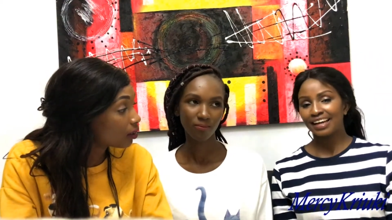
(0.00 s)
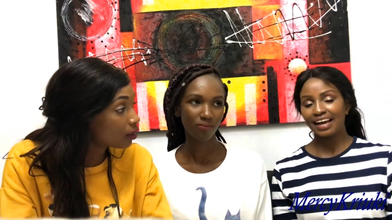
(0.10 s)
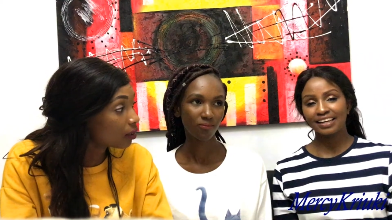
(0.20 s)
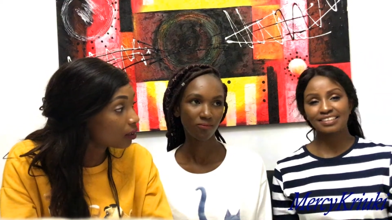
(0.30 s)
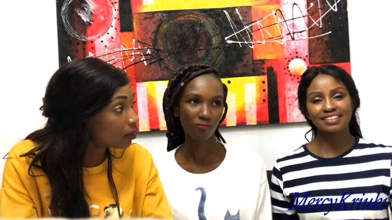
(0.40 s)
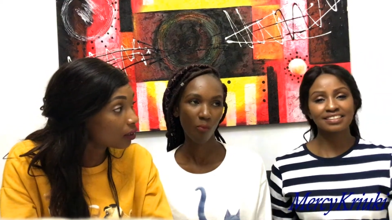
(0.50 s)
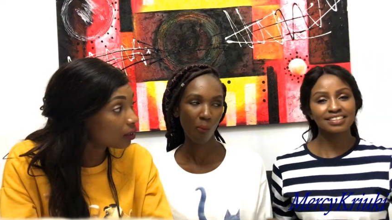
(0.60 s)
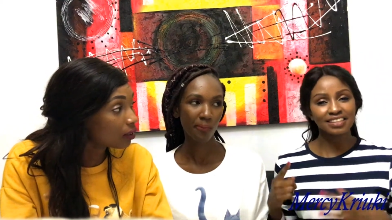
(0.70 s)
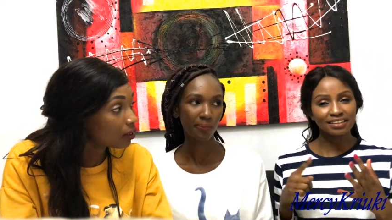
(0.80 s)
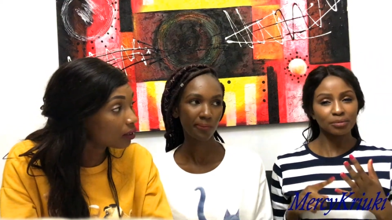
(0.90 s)
Speaker 1: I drink
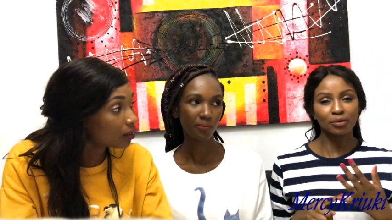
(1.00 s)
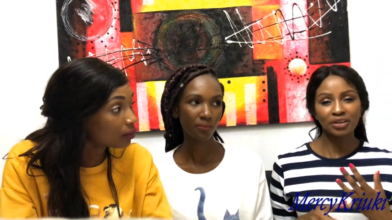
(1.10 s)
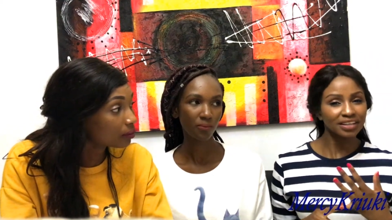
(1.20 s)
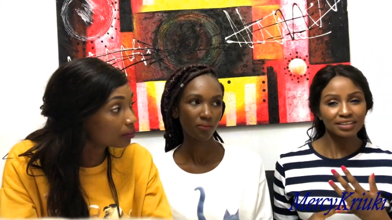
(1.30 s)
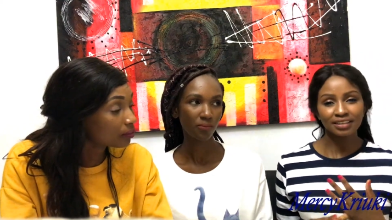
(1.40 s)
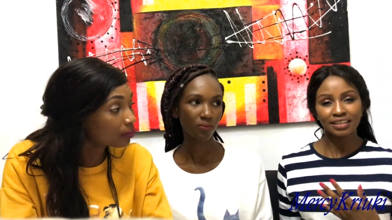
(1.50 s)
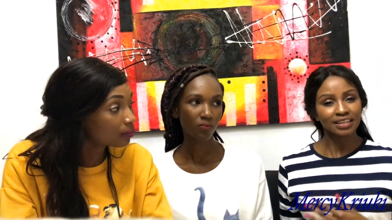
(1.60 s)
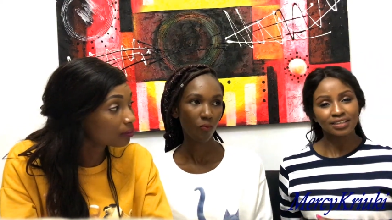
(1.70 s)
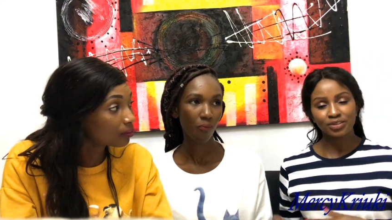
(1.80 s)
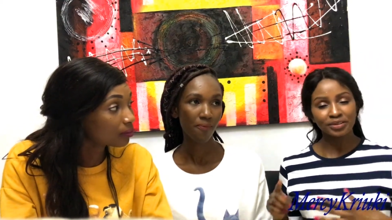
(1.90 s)
tea in the morning,
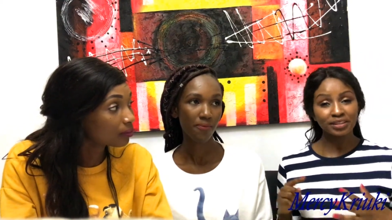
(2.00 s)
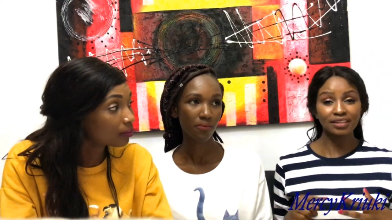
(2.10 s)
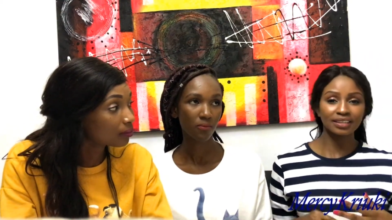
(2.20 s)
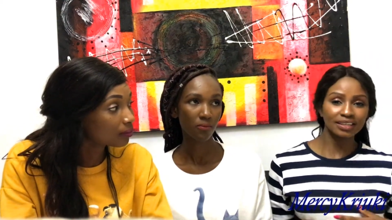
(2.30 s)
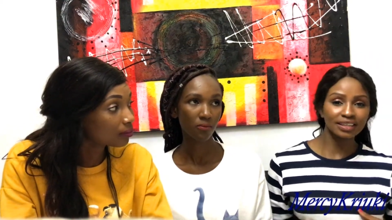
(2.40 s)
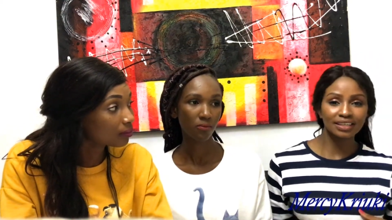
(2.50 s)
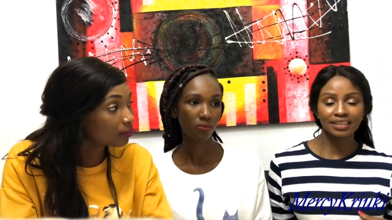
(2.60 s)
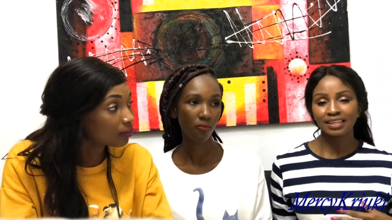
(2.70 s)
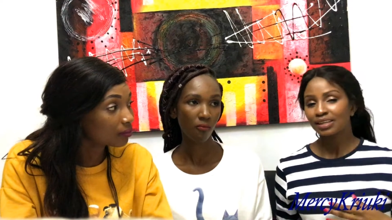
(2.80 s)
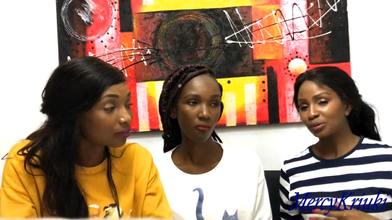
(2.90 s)
during the day.
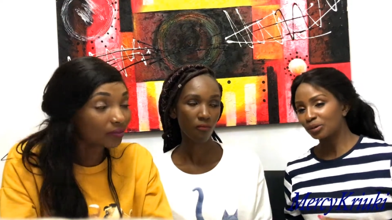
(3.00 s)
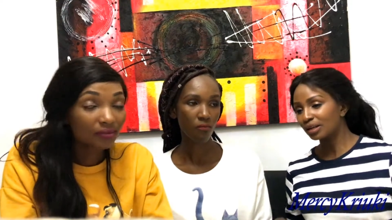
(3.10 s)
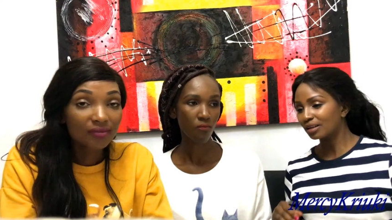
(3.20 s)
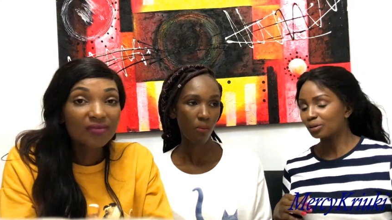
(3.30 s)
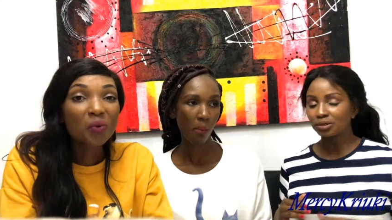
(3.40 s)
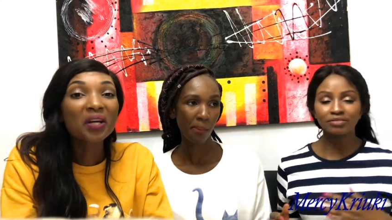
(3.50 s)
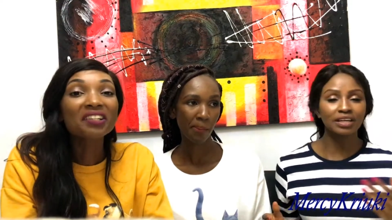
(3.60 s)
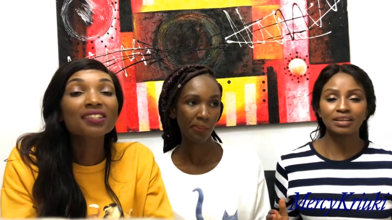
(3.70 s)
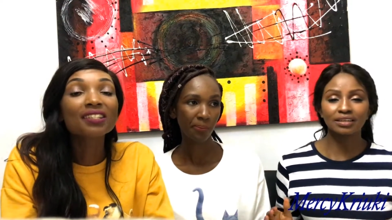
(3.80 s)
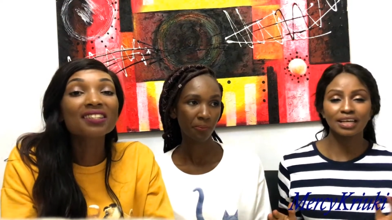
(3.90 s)
Speaker 2: Even
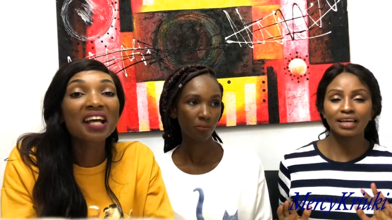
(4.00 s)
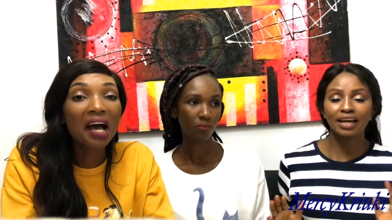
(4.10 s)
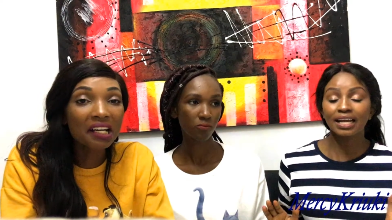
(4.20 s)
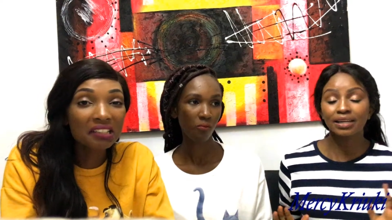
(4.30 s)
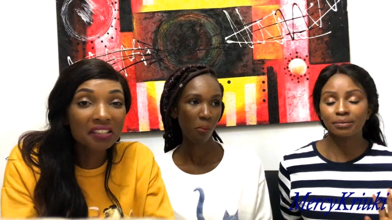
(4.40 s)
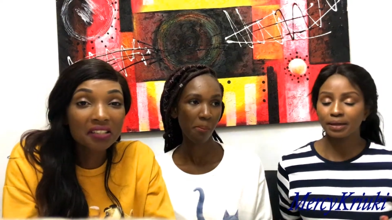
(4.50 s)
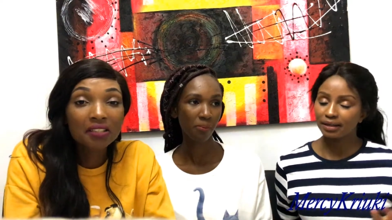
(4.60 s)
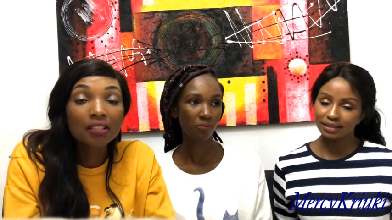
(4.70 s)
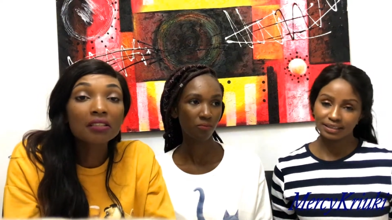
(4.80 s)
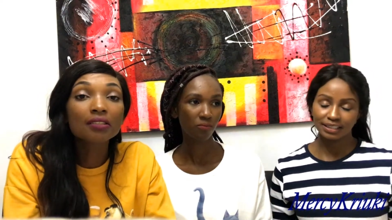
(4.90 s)
when she's sad, anywhere. She
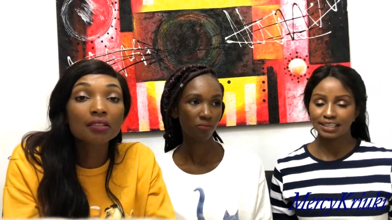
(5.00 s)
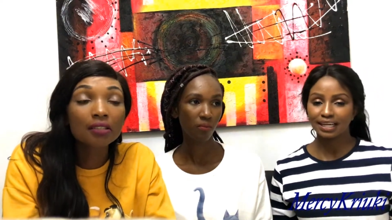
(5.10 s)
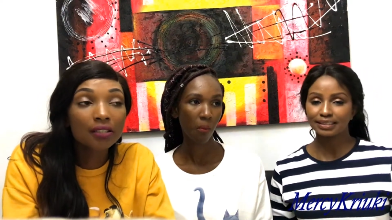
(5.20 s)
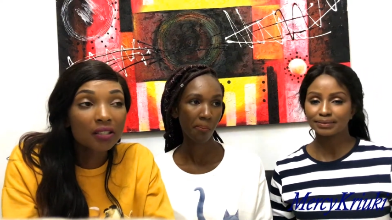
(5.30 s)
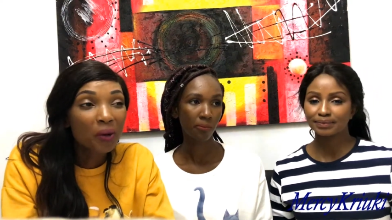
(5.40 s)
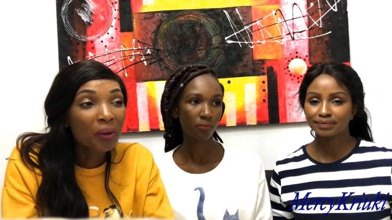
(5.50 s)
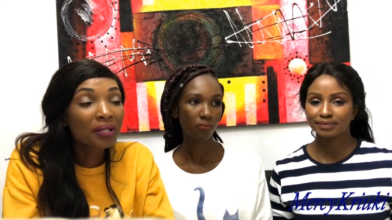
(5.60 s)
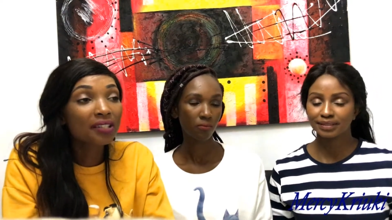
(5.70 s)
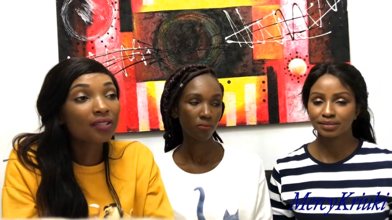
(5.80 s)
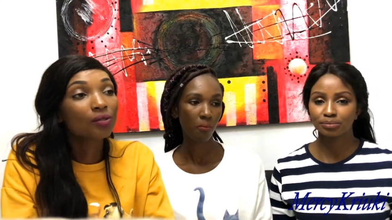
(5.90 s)
drinks tea. Yeah. When
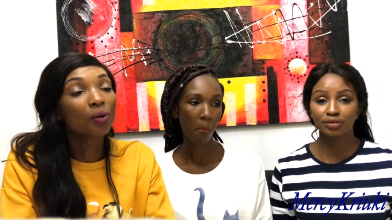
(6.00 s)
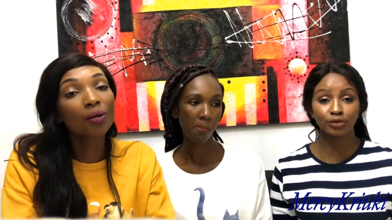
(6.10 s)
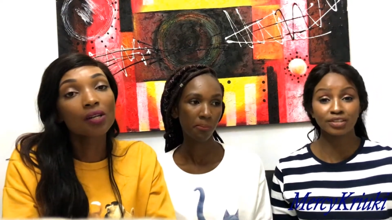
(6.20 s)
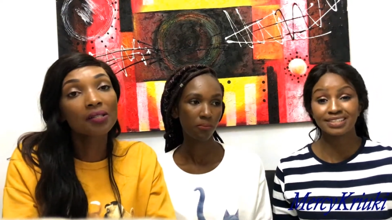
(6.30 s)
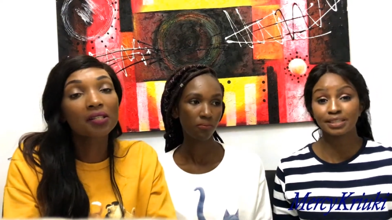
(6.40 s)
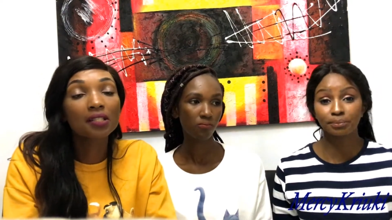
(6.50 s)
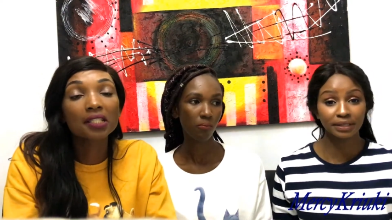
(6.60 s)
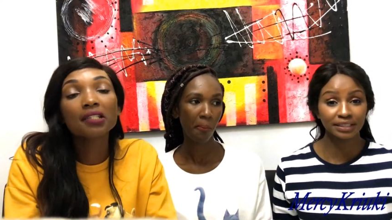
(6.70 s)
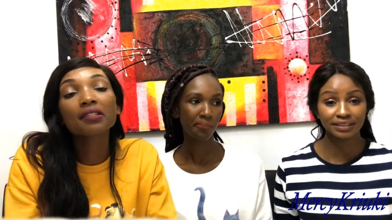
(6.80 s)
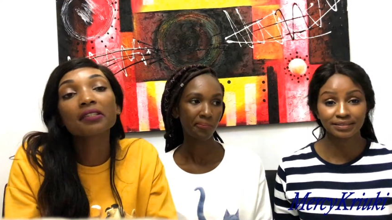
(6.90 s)
she's cold, she
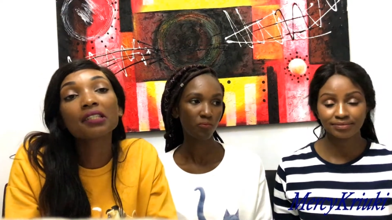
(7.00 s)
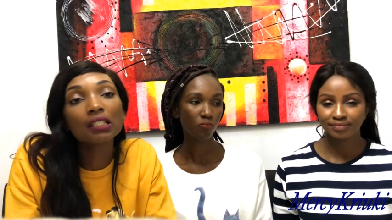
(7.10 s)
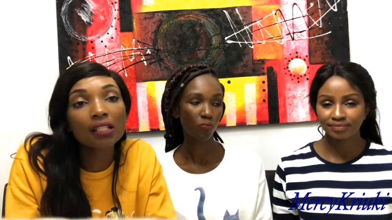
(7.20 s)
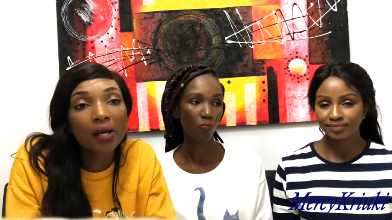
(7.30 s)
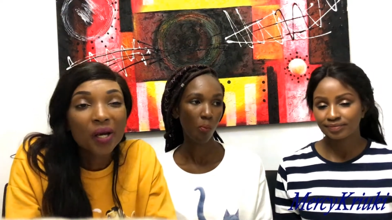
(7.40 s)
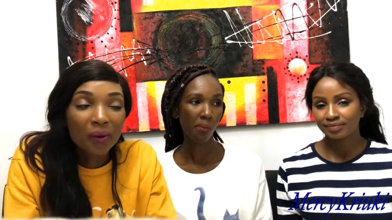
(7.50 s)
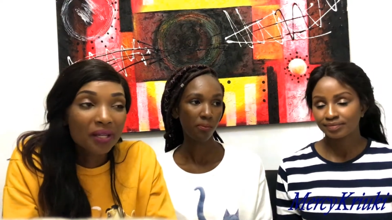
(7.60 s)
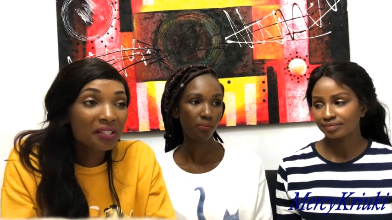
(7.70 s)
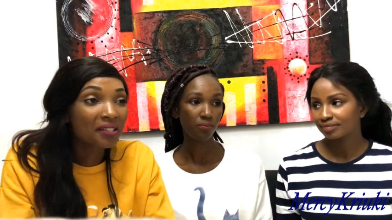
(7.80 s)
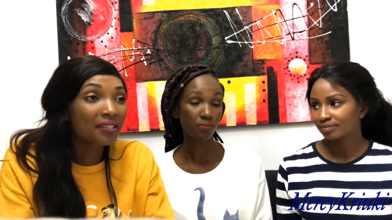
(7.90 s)
drinks tea. When
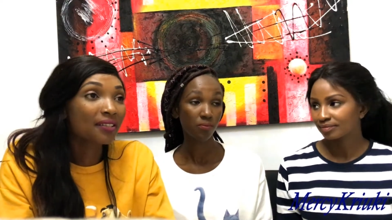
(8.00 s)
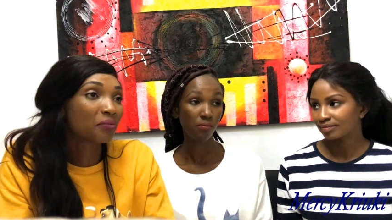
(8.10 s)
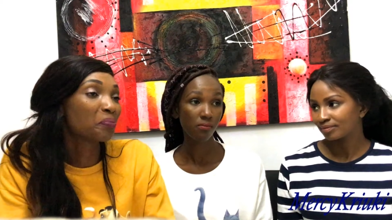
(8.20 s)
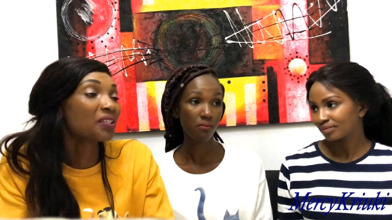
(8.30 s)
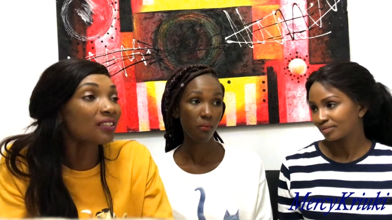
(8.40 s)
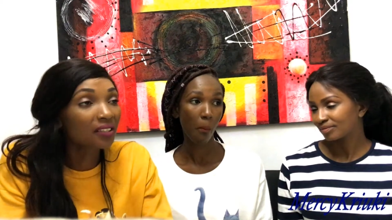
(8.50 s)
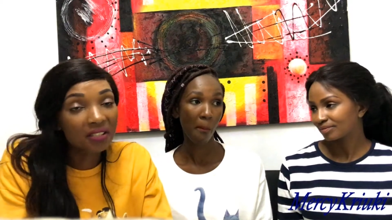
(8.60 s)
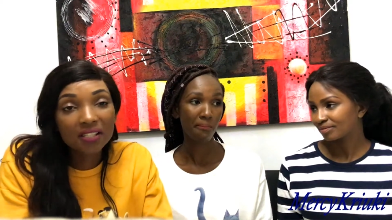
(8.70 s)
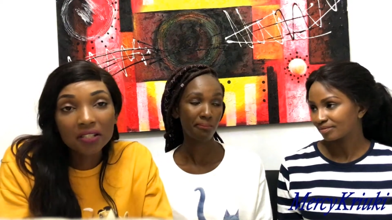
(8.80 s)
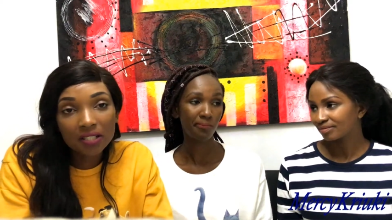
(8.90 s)
she's pissed,
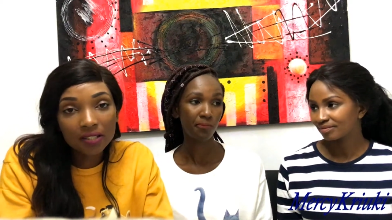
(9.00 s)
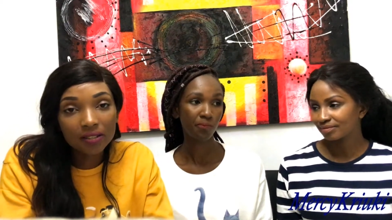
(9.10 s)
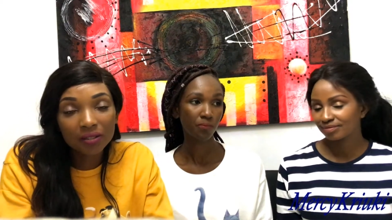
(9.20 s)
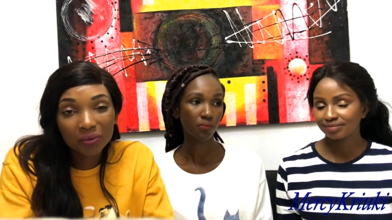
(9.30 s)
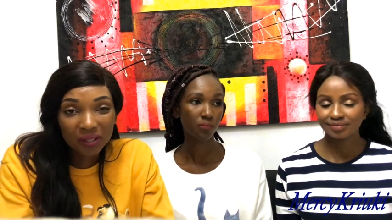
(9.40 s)
she drinks tea.